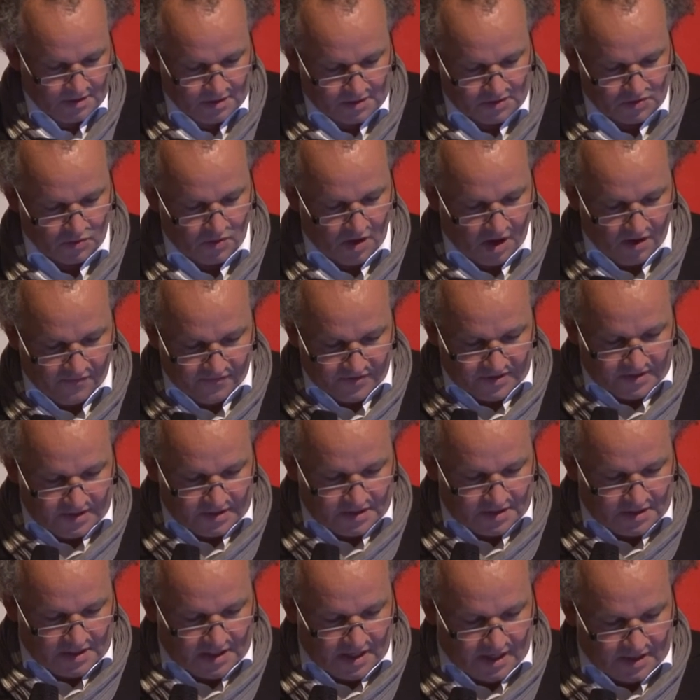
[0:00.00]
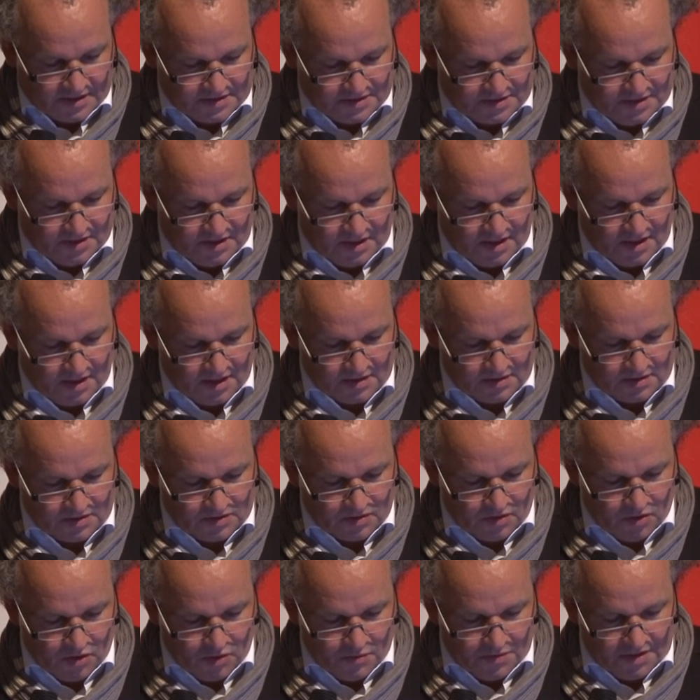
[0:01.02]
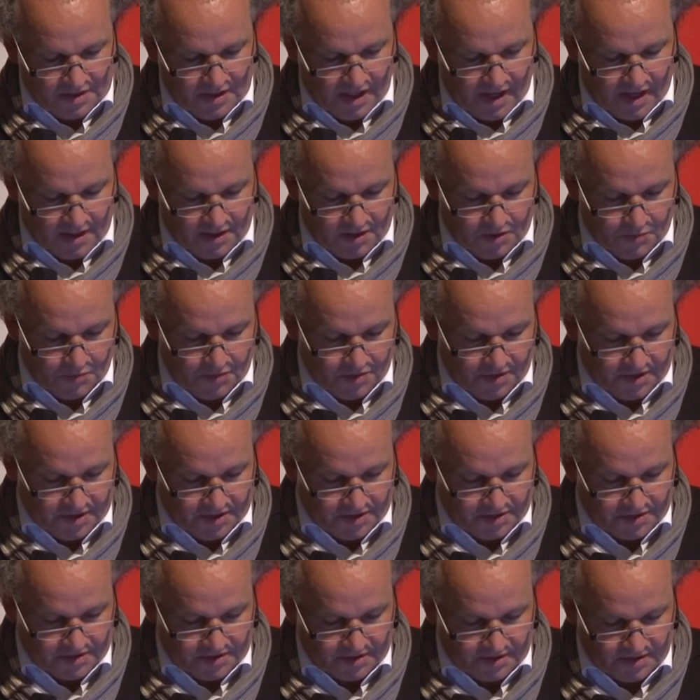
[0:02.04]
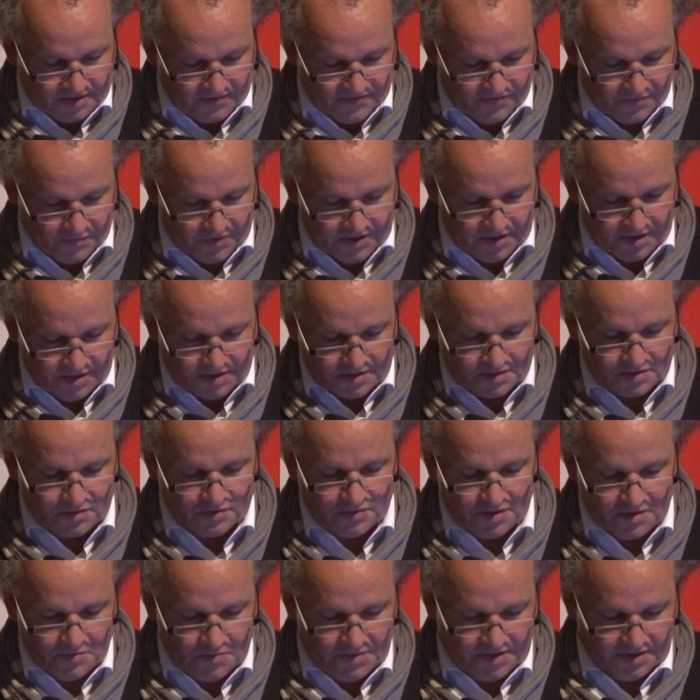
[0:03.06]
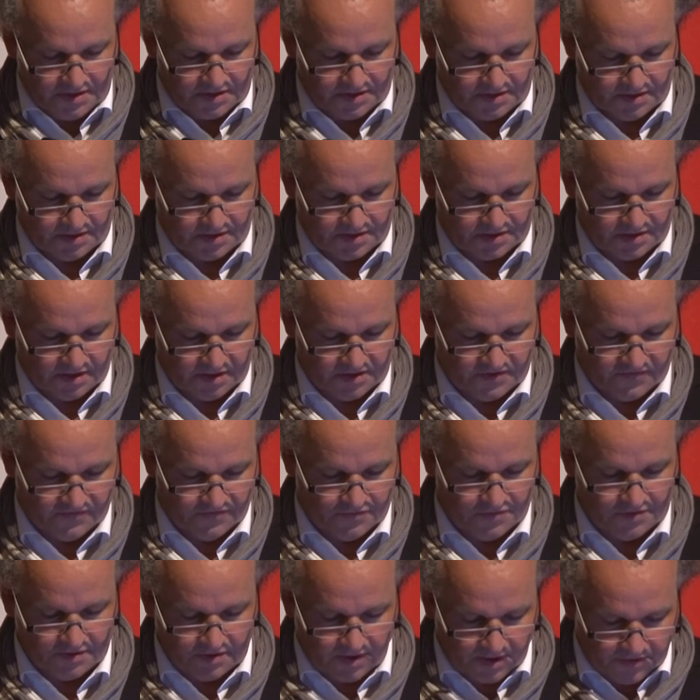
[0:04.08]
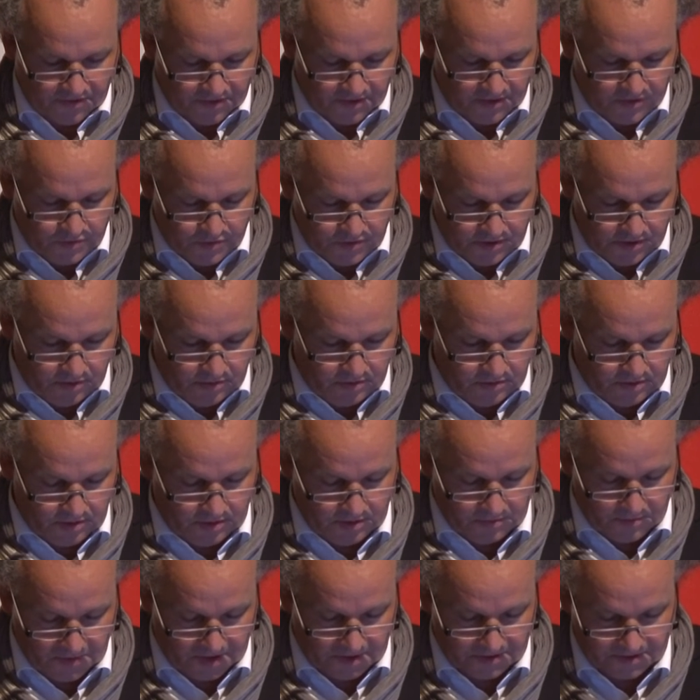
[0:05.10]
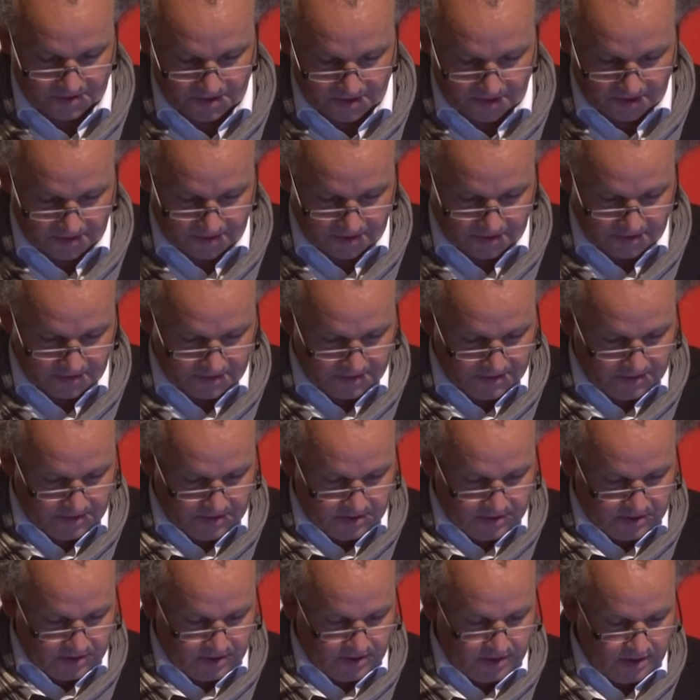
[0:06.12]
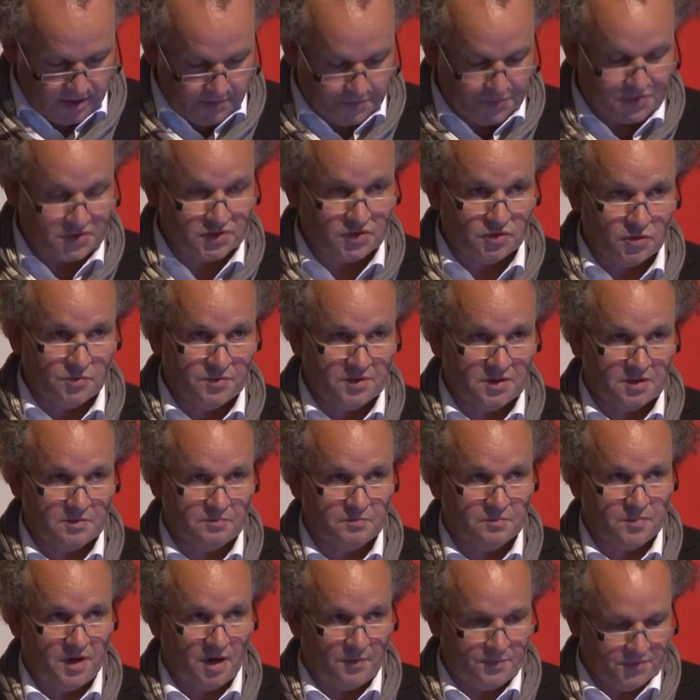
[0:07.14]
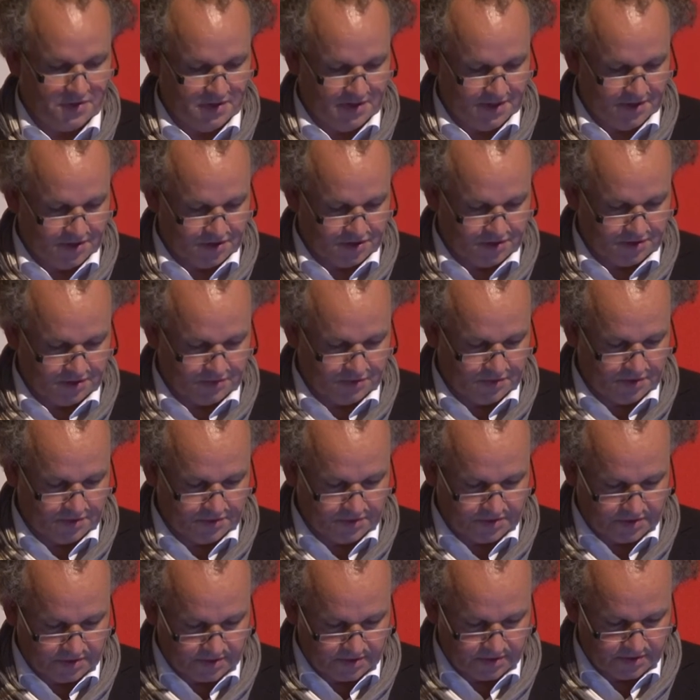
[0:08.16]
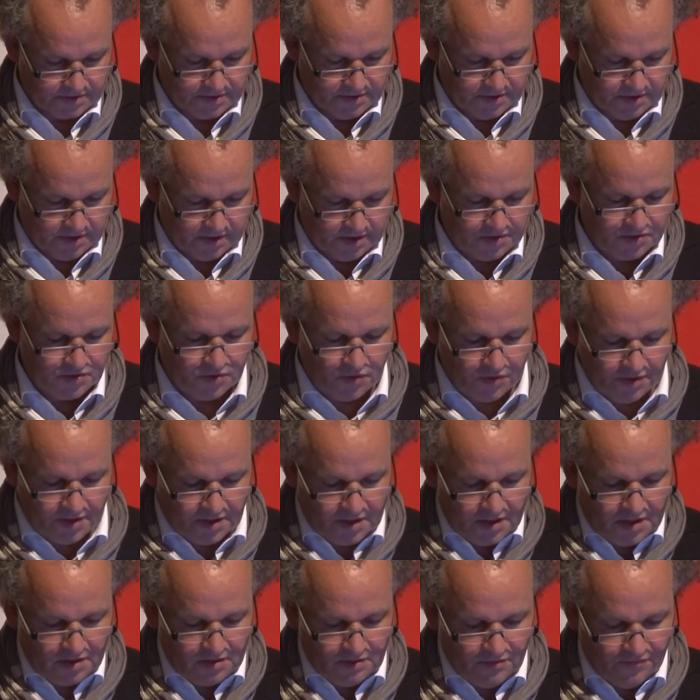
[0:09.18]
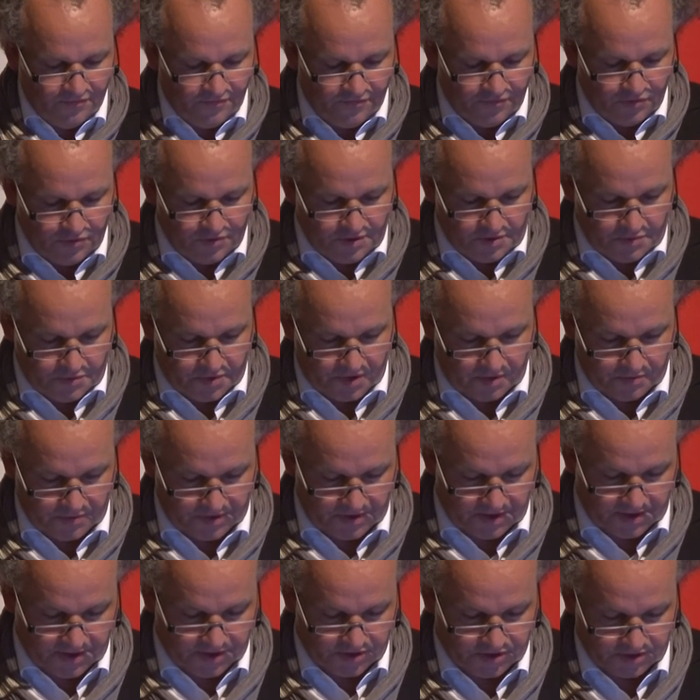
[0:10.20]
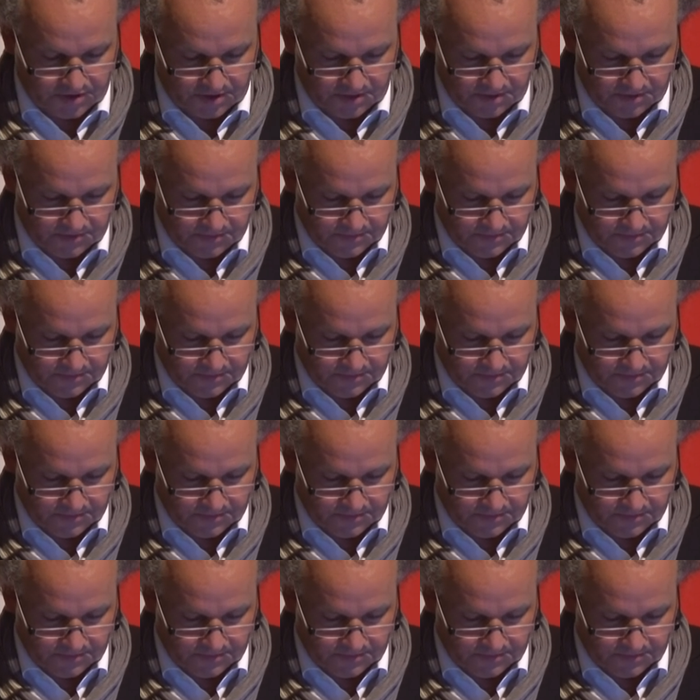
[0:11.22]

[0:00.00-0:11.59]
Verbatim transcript: So, over the last decades, urban agglomerations have been extremely successful, and I think we know all about that, in absorbing population growth and drawing in rural population.